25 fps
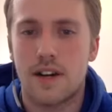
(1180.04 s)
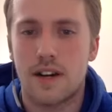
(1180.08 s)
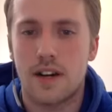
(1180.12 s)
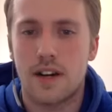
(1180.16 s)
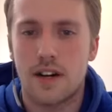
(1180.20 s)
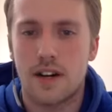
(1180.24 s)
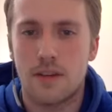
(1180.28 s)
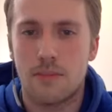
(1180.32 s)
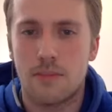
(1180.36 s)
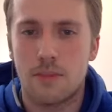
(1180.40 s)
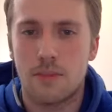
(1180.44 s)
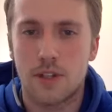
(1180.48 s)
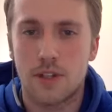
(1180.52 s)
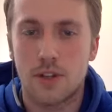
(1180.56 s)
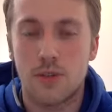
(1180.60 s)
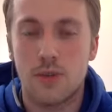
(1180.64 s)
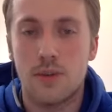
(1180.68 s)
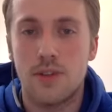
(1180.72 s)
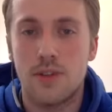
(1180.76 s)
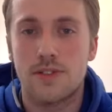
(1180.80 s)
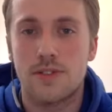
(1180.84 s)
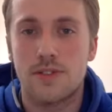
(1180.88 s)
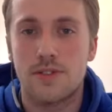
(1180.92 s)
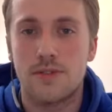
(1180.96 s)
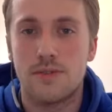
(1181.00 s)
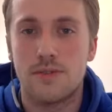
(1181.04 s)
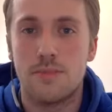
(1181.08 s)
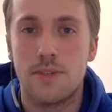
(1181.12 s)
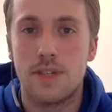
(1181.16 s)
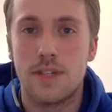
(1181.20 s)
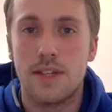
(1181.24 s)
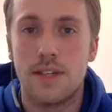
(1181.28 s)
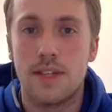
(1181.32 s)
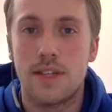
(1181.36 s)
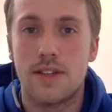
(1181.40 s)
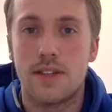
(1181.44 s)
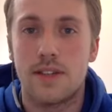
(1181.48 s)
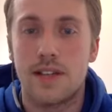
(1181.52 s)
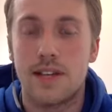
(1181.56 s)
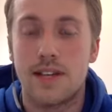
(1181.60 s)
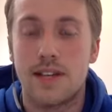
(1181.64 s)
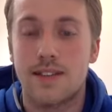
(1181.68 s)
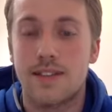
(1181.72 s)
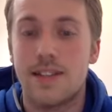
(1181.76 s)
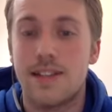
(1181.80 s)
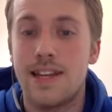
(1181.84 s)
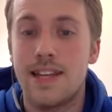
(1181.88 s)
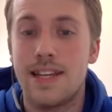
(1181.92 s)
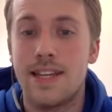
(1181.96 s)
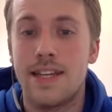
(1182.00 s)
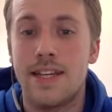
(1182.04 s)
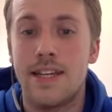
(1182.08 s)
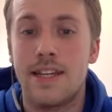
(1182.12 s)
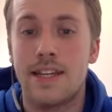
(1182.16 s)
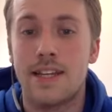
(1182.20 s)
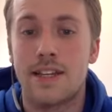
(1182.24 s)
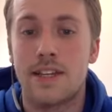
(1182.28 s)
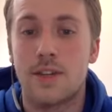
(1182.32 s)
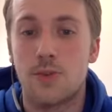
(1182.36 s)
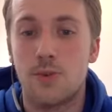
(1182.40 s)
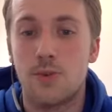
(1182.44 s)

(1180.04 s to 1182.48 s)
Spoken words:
my goal is to be like the leading